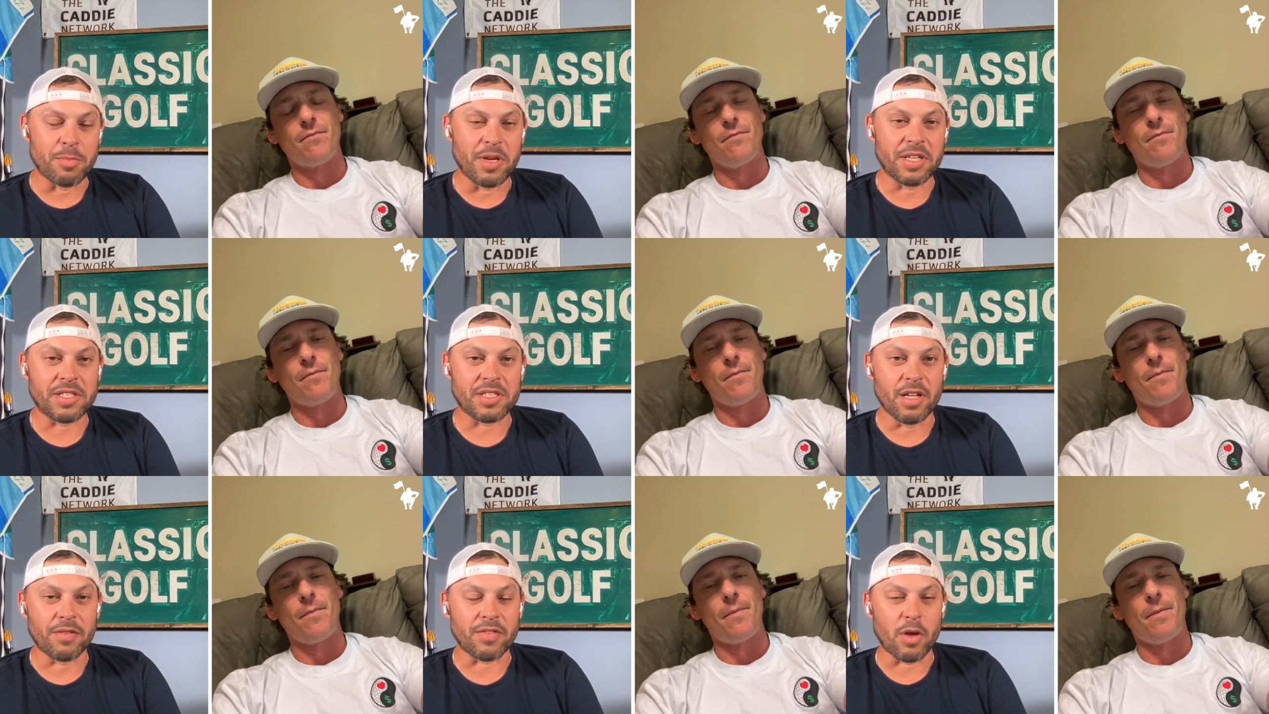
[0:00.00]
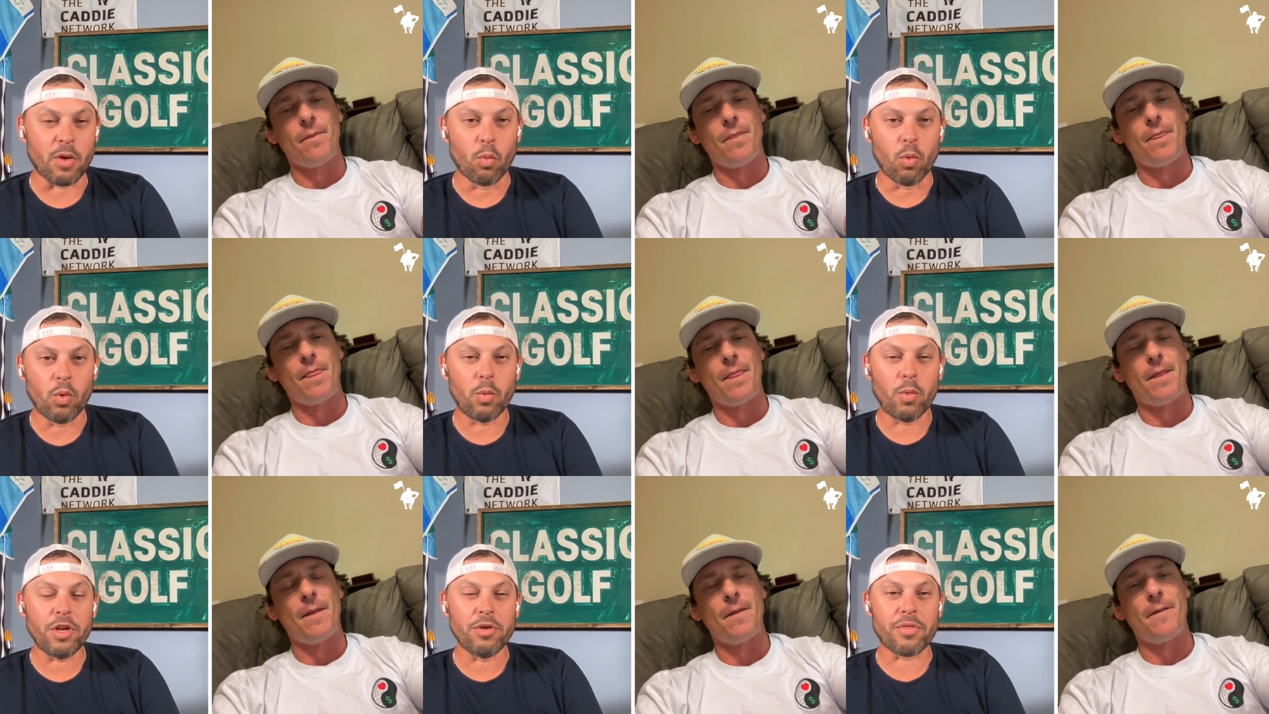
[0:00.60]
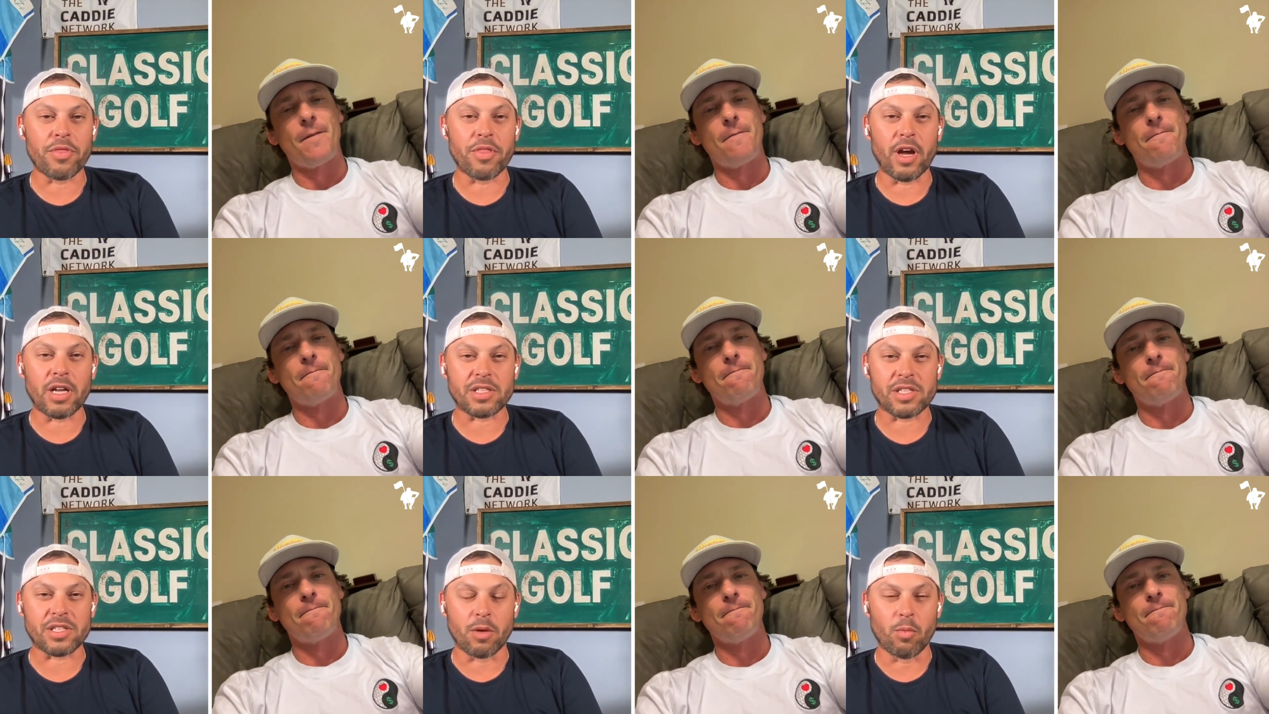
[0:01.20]
Speaker 1: minutes left. Uh, what are your
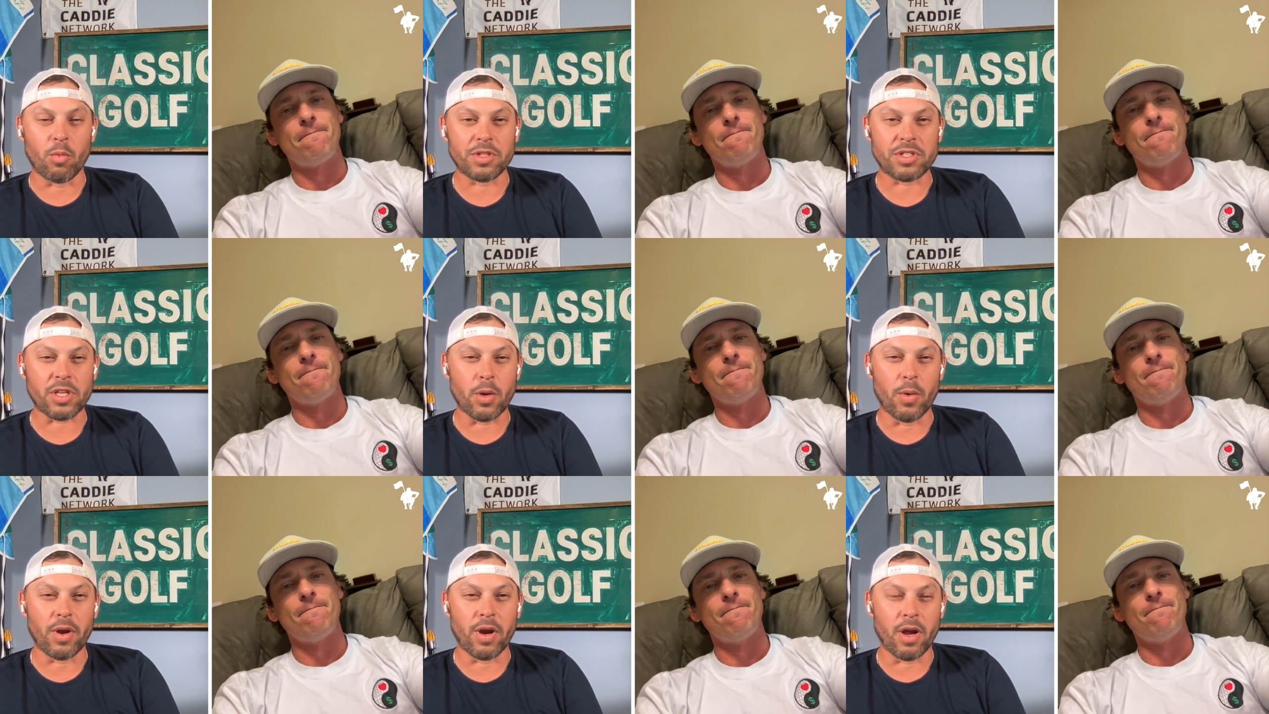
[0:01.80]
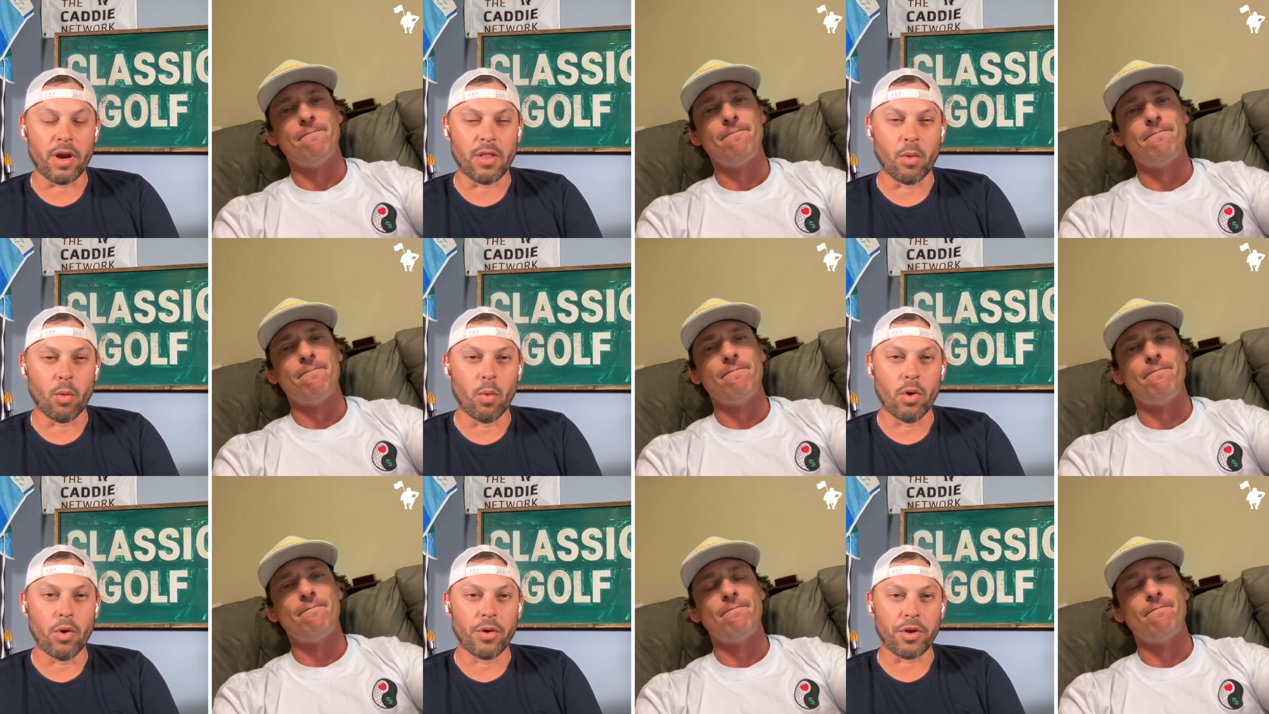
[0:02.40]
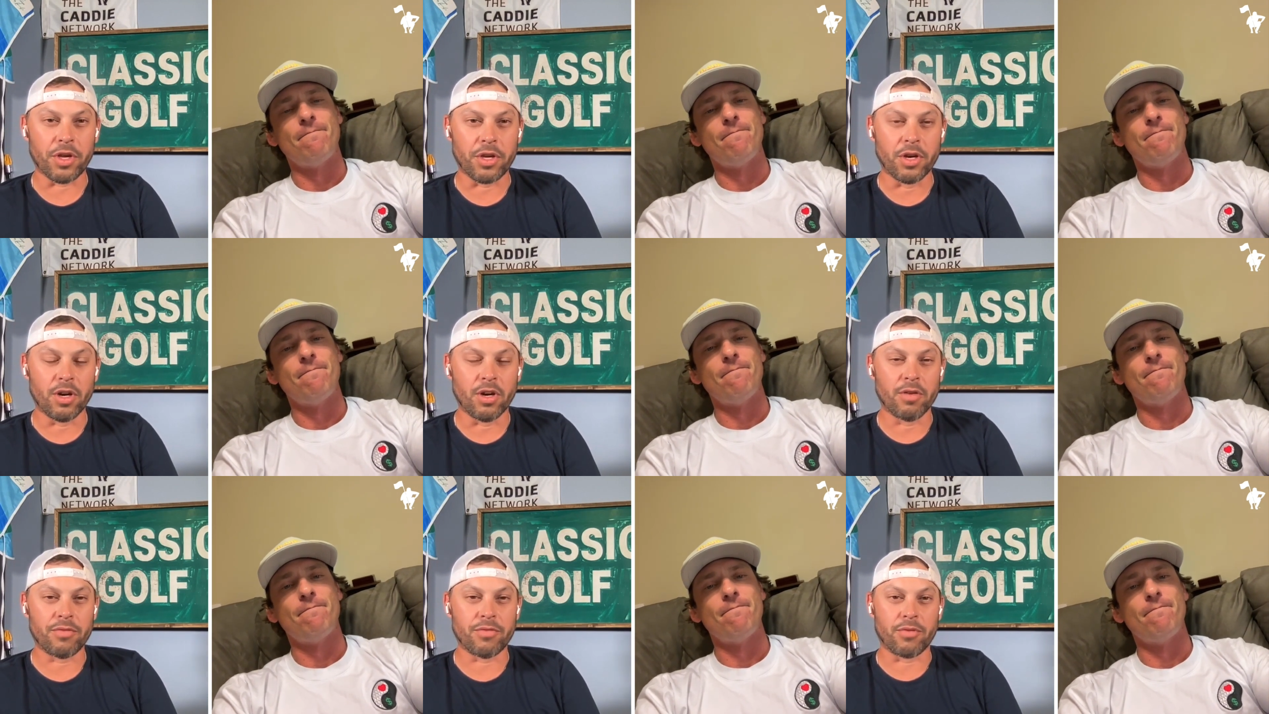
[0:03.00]
thoughts on what's going on in the world of
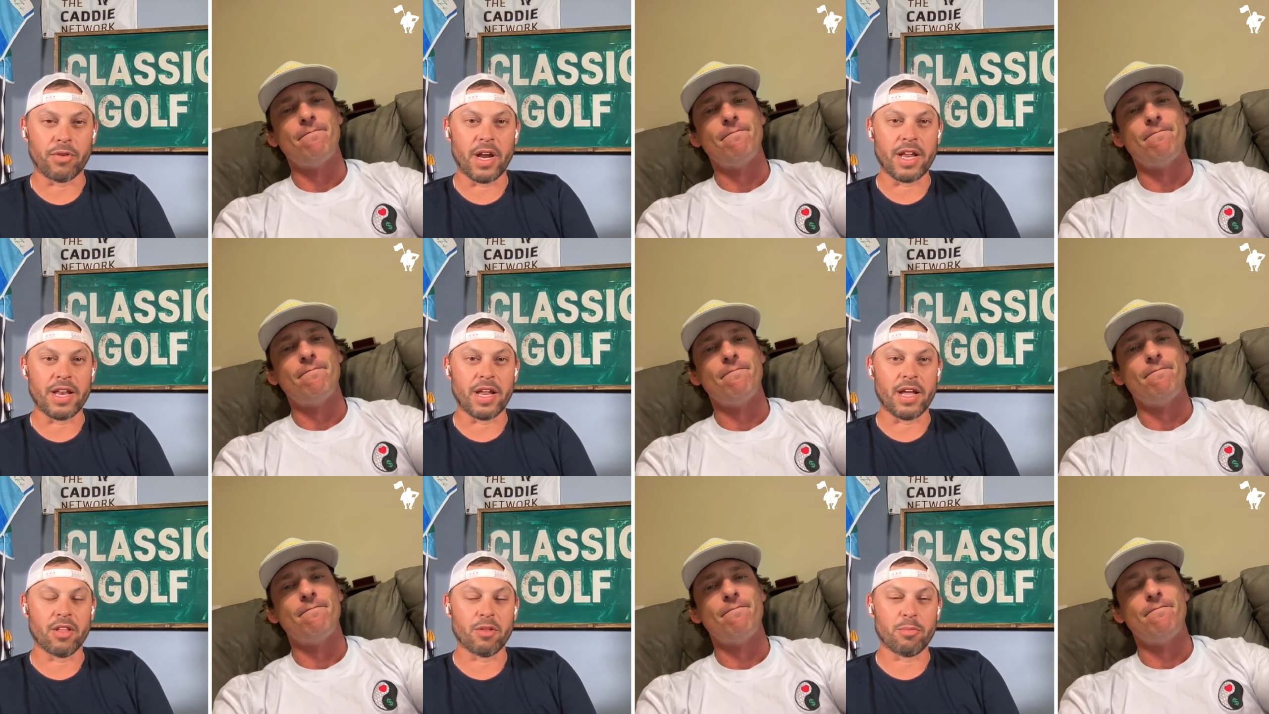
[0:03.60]
golf right now,